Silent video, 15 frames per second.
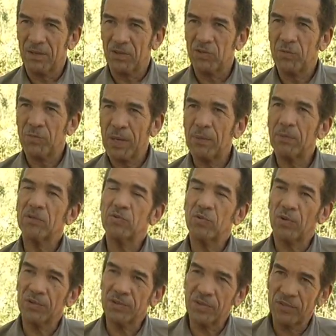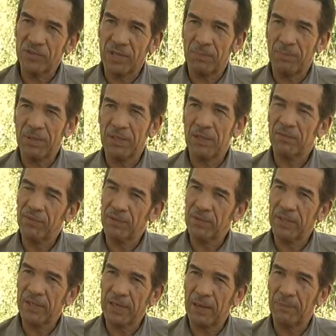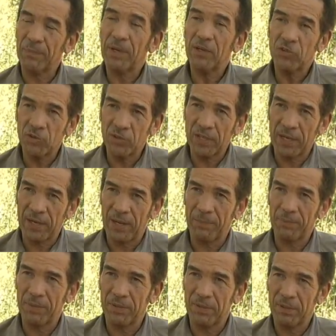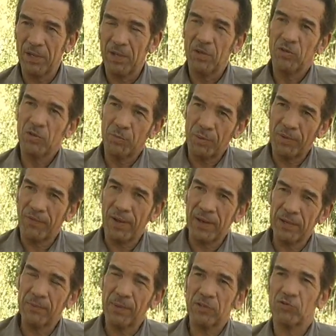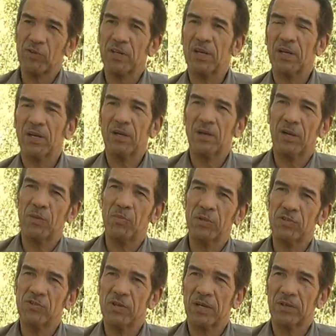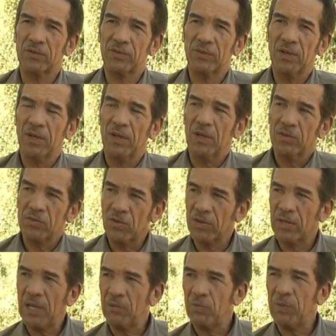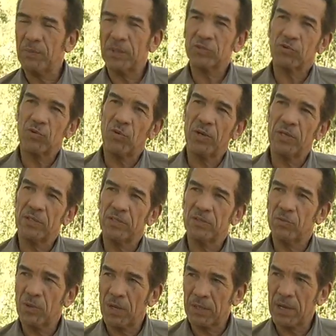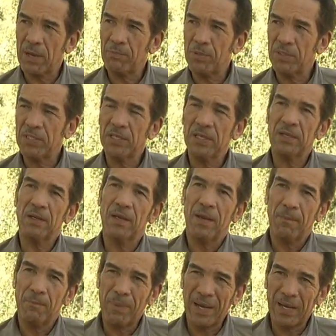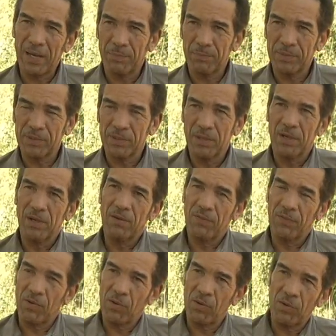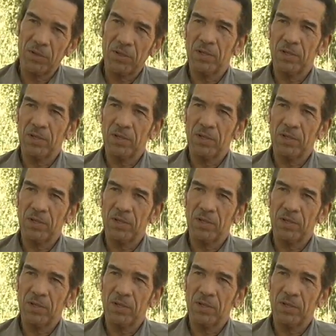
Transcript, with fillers: to be able to also step in and fill the gap, should that happen, to provide Botswana uh, with drugs. So again, we must always, we are now putting in backups for